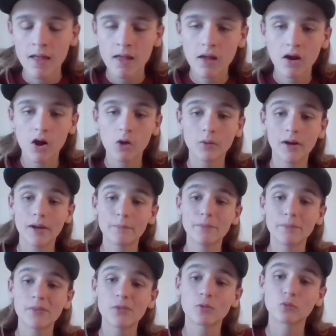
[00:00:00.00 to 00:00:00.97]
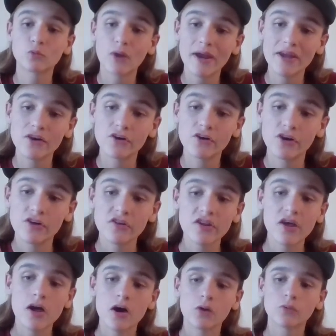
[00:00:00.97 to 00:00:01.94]
All right, but the Raiders.
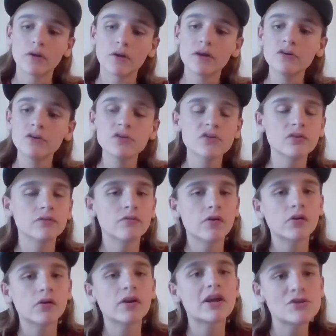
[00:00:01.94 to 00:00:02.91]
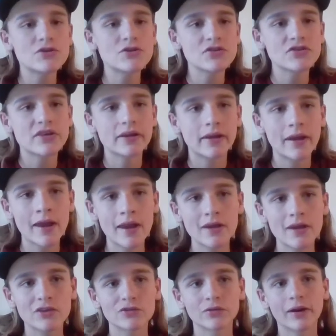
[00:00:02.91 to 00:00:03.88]
Raiders are a very interesting
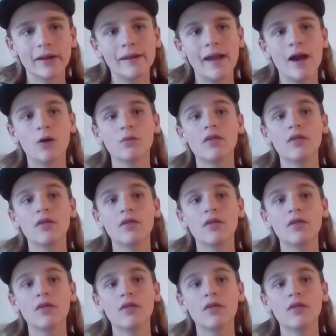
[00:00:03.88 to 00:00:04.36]
case right now.